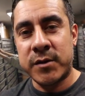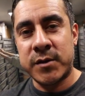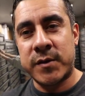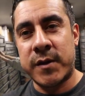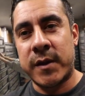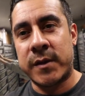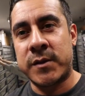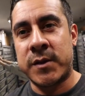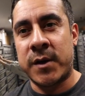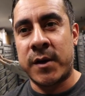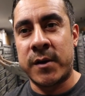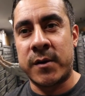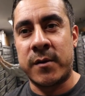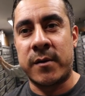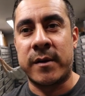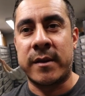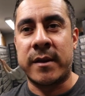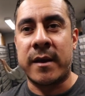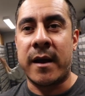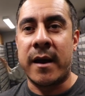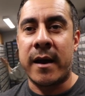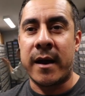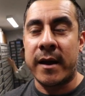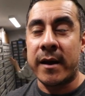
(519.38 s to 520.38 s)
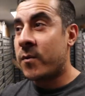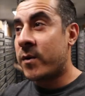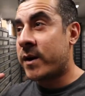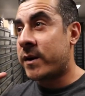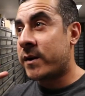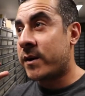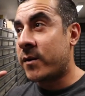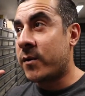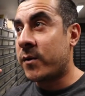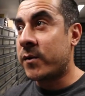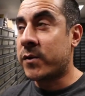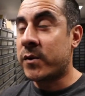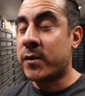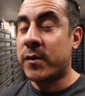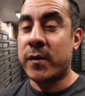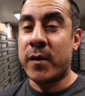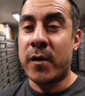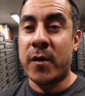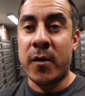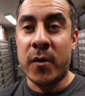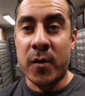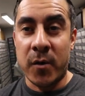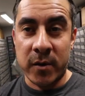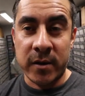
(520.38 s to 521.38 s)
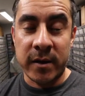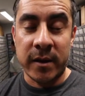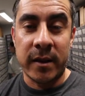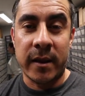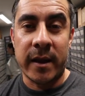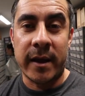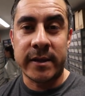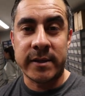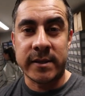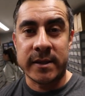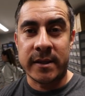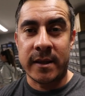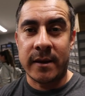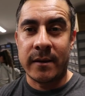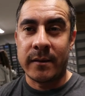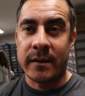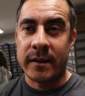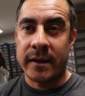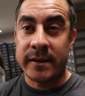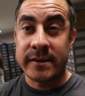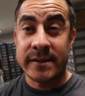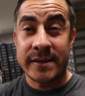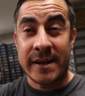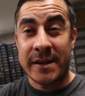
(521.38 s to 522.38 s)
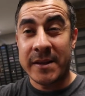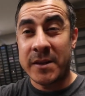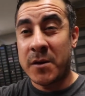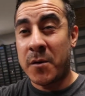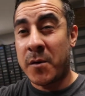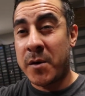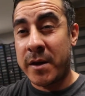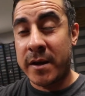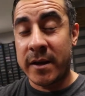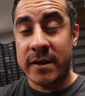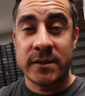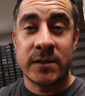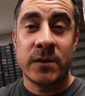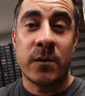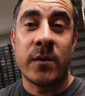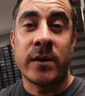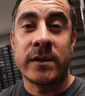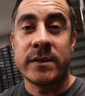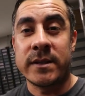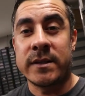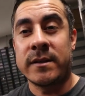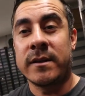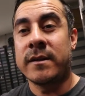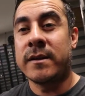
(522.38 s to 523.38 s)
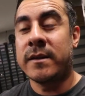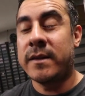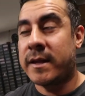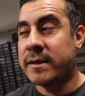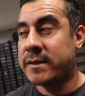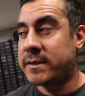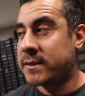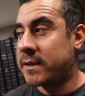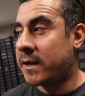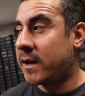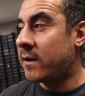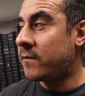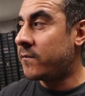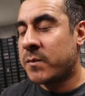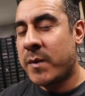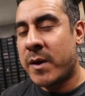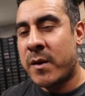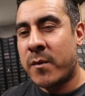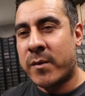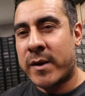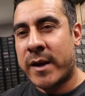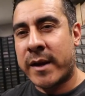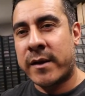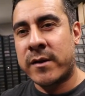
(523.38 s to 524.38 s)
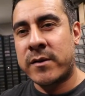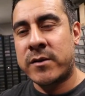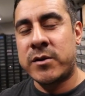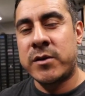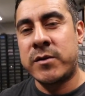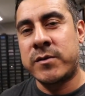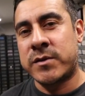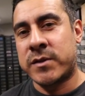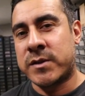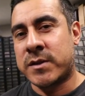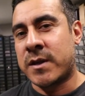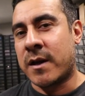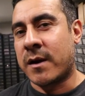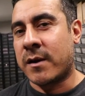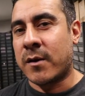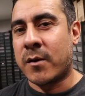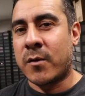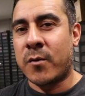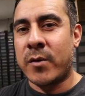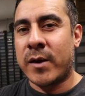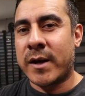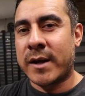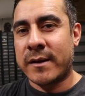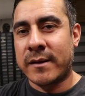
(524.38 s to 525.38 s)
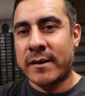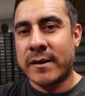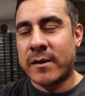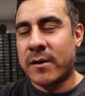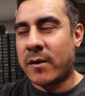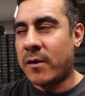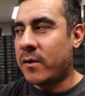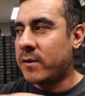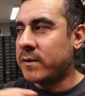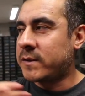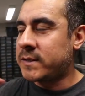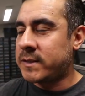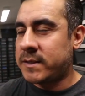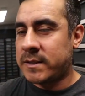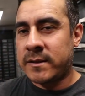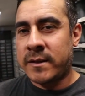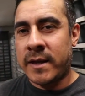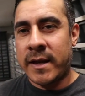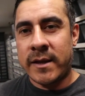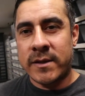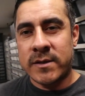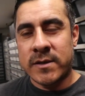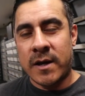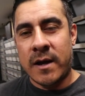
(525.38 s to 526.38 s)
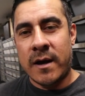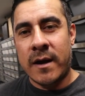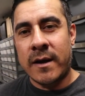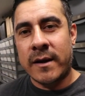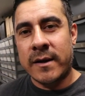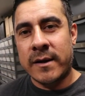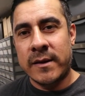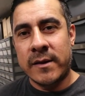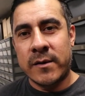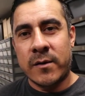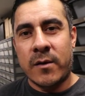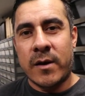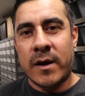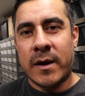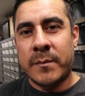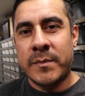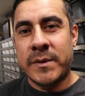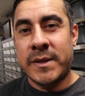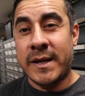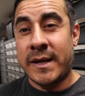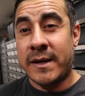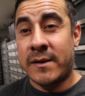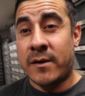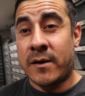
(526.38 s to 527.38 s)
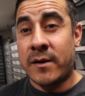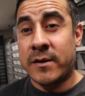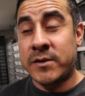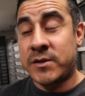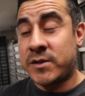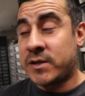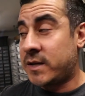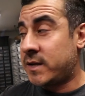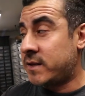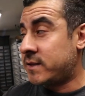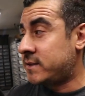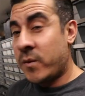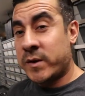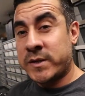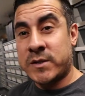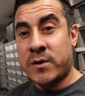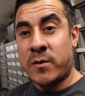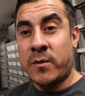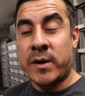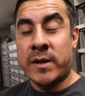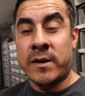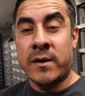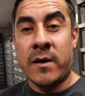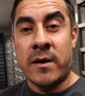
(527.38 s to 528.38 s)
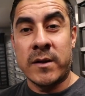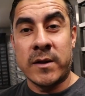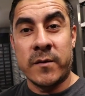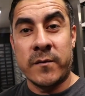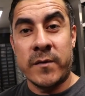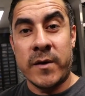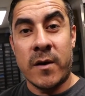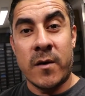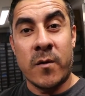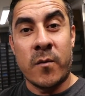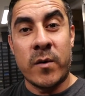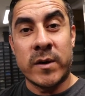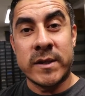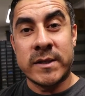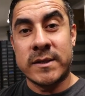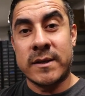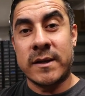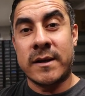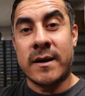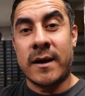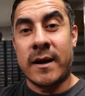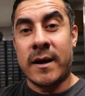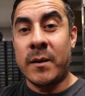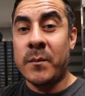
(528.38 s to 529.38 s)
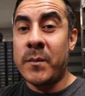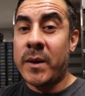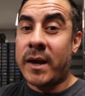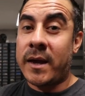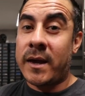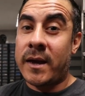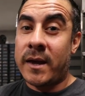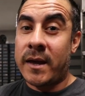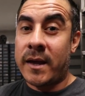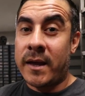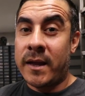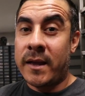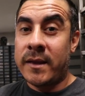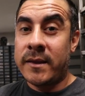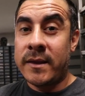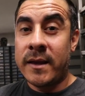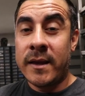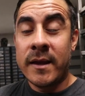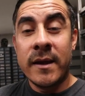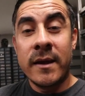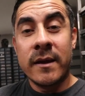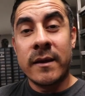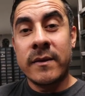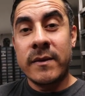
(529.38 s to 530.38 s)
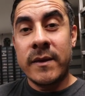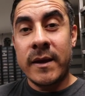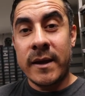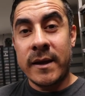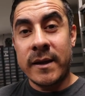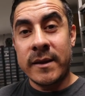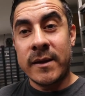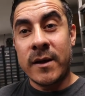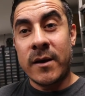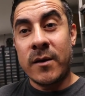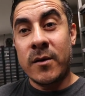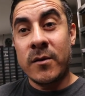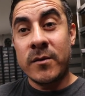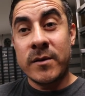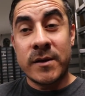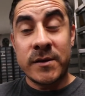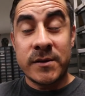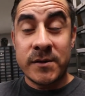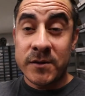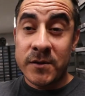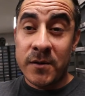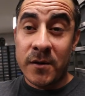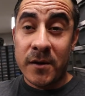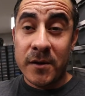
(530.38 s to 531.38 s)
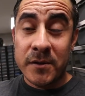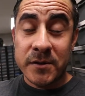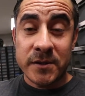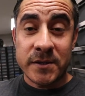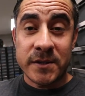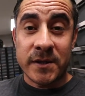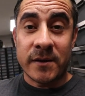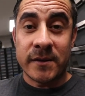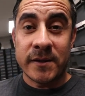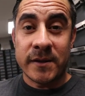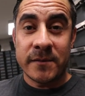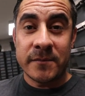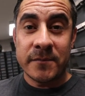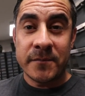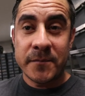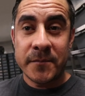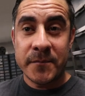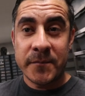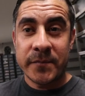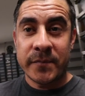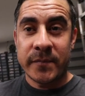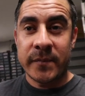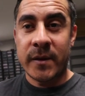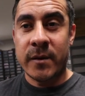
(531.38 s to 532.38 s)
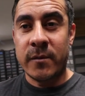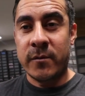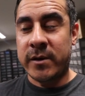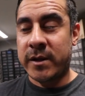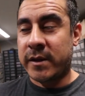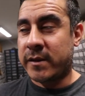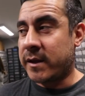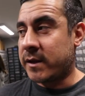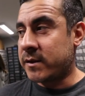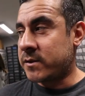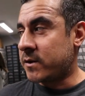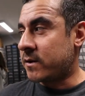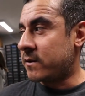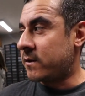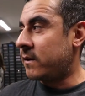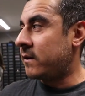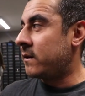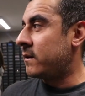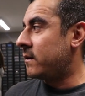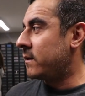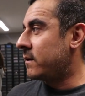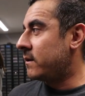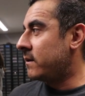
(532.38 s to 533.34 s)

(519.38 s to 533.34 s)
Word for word: the turtle and I, we're gonna go through the whole collection now. Like I said, I know you guys don't wanna see none of that stuff. So maybe what I could do is just talk a quick little snake talk, a little update on just what's going on over here and what's to come, and then I'll continue ultrasounding. What do you think, turtle?